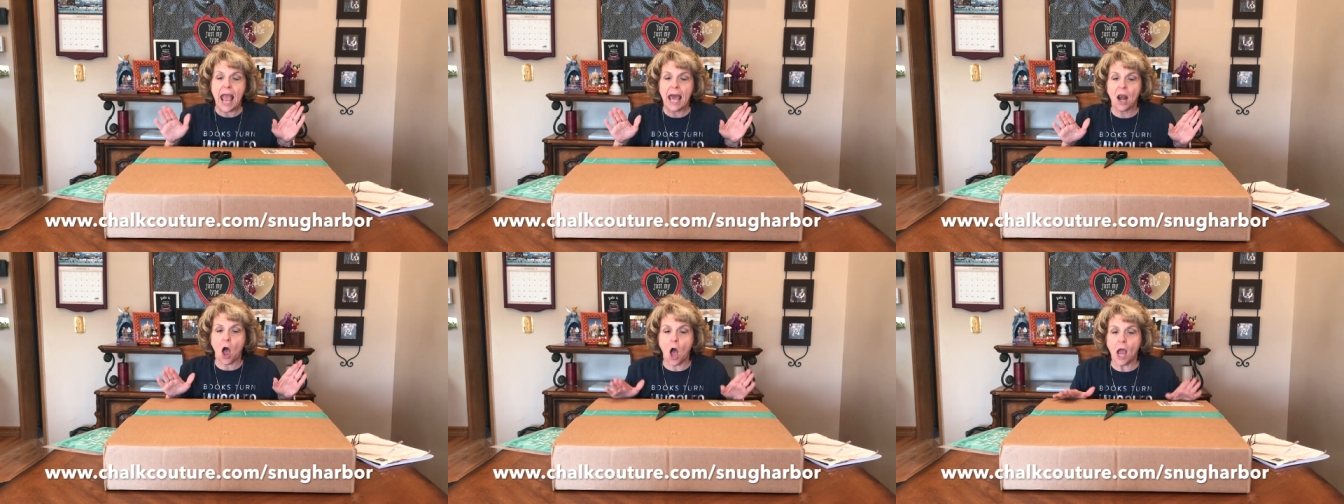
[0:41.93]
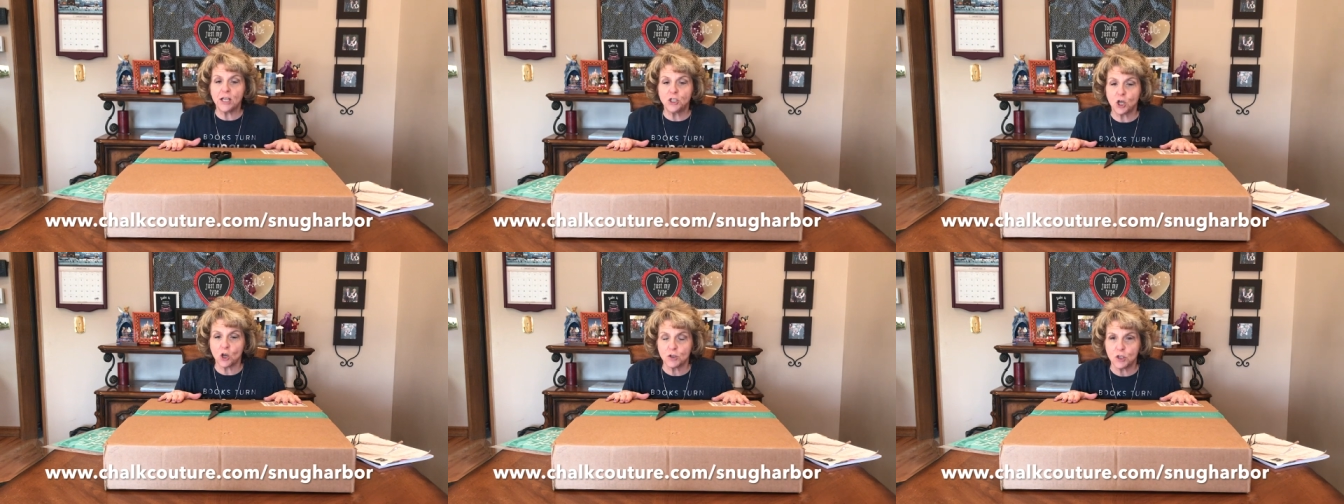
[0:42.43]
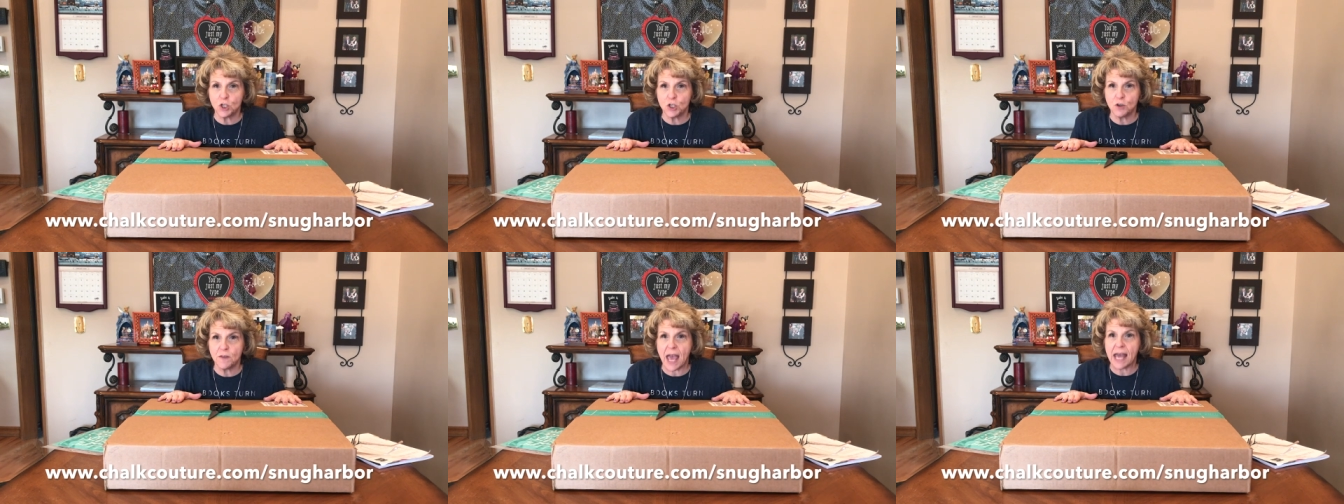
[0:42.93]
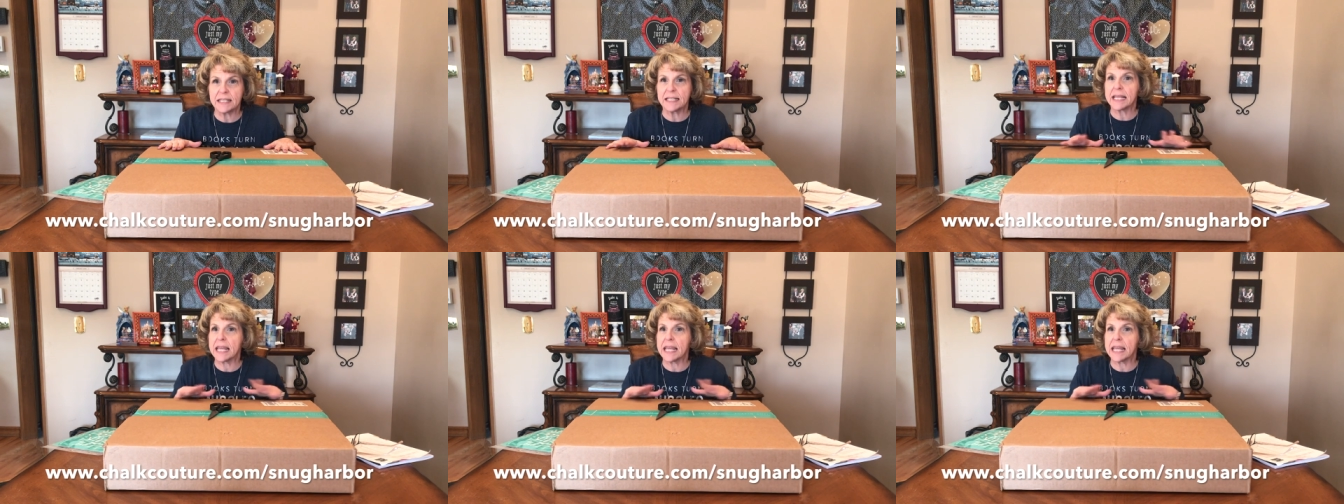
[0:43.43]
And I chose to do that to